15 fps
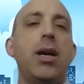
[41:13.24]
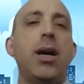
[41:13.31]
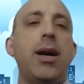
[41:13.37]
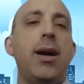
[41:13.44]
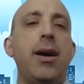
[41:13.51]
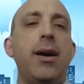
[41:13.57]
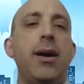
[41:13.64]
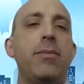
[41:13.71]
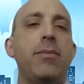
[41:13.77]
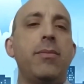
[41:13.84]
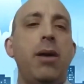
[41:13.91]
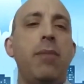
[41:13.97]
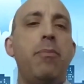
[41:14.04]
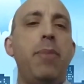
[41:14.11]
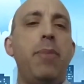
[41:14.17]

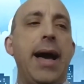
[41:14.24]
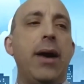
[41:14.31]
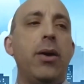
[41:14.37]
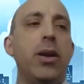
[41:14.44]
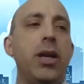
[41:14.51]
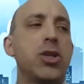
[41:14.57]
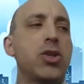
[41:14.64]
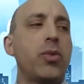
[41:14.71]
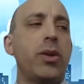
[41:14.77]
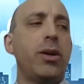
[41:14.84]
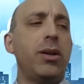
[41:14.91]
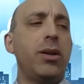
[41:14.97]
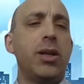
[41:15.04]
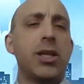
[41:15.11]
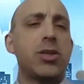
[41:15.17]
about
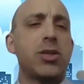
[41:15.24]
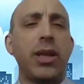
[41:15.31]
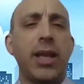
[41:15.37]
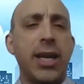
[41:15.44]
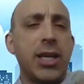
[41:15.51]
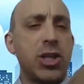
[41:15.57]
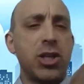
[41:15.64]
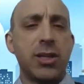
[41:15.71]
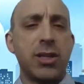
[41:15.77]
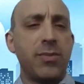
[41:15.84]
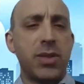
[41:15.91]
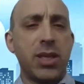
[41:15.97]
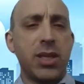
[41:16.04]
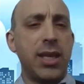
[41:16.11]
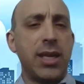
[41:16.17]
Israel and its relationship
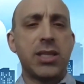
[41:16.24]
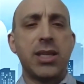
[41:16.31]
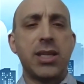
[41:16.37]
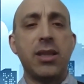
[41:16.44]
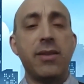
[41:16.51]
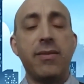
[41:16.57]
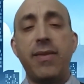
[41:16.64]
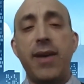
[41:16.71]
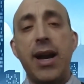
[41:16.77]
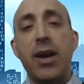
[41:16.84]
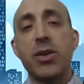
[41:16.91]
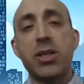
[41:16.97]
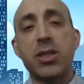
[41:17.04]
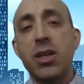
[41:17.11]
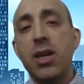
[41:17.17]
to this and the
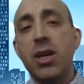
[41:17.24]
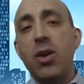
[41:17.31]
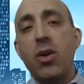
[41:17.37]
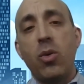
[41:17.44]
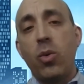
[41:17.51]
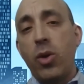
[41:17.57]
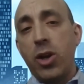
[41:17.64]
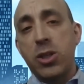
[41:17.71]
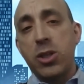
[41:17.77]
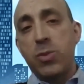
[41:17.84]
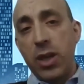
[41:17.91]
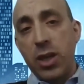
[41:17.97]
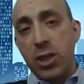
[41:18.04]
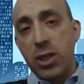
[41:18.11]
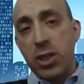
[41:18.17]
virus, where it's
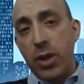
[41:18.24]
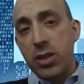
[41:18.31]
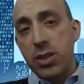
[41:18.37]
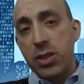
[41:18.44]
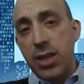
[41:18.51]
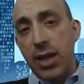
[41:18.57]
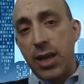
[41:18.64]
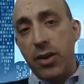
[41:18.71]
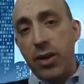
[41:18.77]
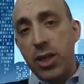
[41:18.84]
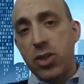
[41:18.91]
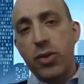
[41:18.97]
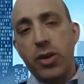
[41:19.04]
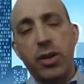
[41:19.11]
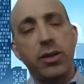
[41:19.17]
being experienced there in
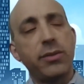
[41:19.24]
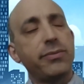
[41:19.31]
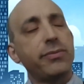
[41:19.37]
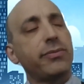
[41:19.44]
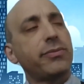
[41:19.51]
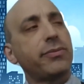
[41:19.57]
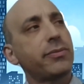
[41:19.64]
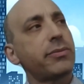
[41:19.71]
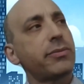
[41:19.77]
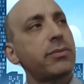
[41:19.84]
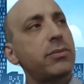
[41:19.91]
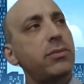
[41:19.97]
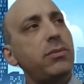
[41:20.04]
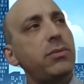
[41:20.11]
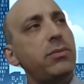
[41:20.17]
Israel.
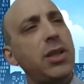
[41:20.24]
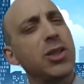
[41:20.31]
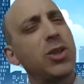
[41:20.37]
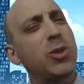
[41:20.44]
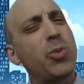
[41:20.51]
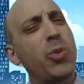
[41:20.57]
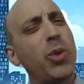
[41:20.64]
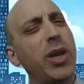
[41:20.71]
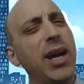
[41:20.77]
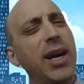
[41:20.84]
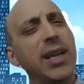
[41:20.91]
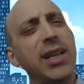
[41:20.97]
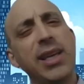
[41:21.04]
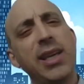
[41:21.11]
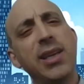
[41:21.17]
So it's pretty
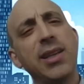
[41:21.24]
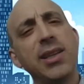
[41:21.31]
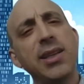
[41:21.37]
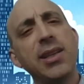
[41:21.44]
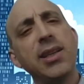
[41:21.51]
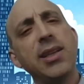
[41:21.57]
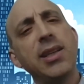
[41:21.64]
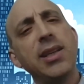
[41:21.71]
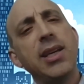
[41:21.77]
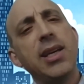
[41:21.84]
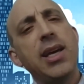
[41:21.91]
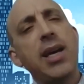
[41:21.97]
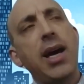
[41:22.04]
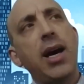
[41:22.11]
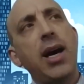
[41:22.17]
ugly.
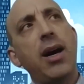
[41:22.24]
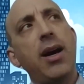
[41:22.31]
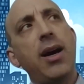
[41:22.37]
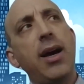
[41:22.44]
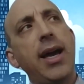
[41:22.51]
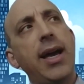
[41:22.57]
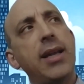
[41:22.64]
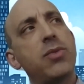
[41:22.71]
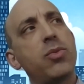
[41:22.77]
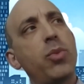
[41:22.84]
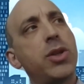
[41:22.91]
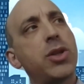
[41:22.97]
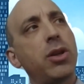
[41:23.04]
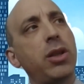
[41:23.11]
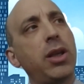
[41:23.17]
And we
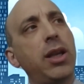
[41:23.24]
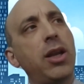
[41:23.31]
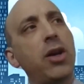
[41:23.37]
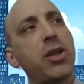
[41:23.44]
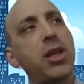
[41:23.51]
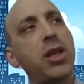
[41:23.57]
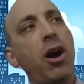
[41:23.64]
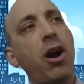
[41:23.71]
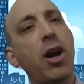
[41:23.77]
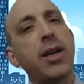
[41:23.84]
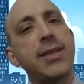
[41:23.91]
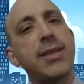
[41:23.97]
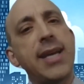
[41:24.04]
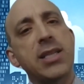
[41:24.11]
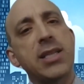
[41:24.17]
certainly know that the
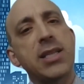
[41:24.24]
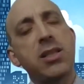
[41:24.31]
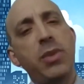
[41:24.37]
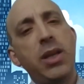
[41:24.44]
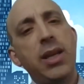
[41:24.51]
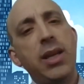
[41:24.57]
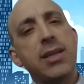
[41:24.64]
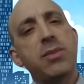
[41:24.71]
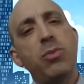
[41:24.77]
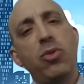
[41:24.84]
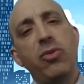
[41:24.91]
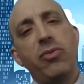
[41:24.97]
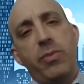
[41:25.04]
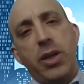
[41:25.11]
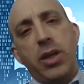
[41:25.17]
architects of the BDS
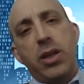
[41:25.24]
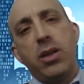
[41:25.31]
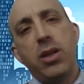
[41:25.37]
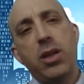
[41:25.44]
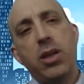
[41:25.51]
movement,